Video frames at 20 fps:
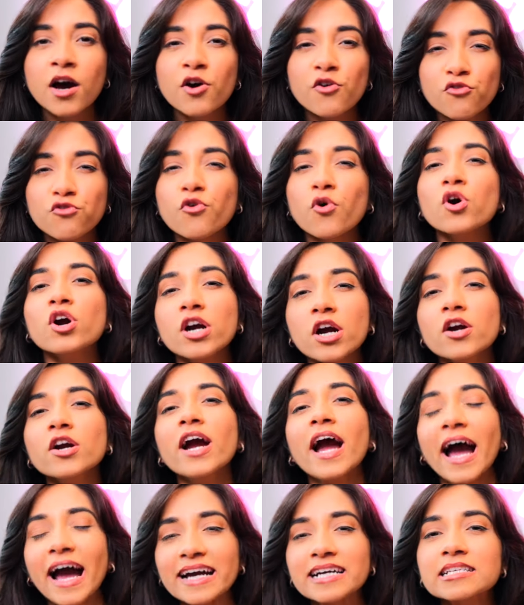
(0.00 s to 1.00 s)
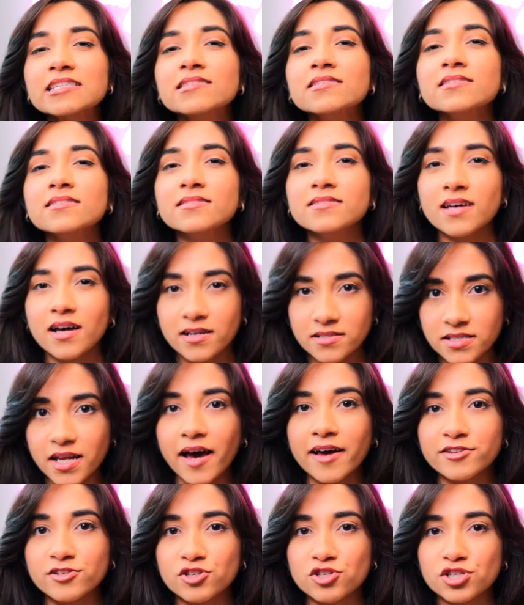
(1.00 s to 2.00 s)
for her ex's
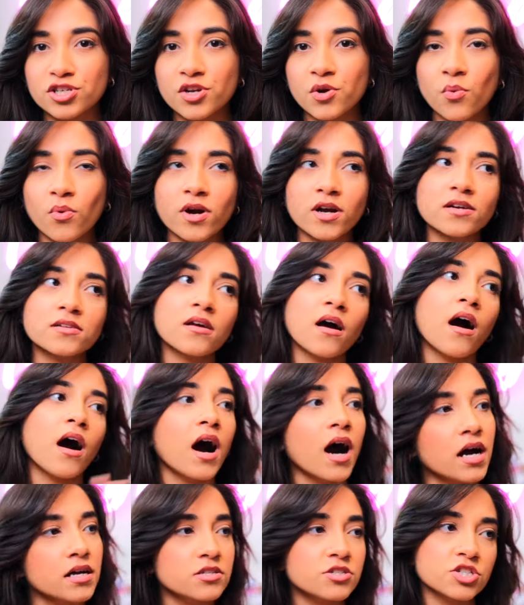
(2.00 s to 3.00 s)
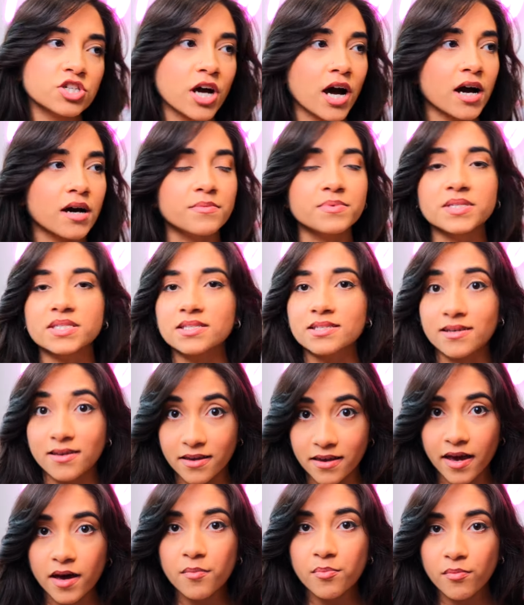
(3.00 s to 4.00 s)
attention, worked odd jobs to
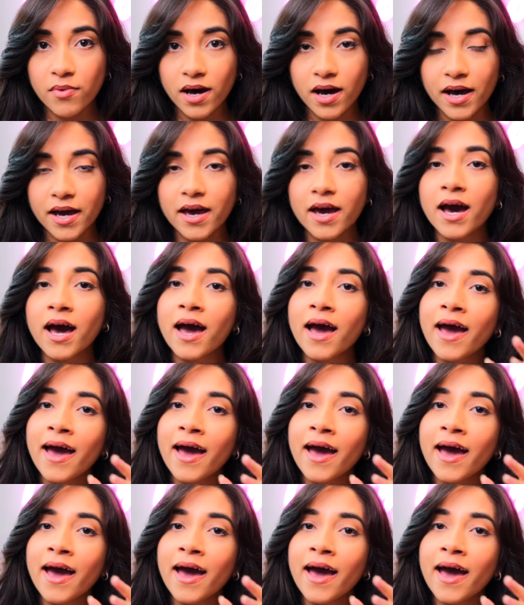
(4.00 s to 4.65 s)
get by,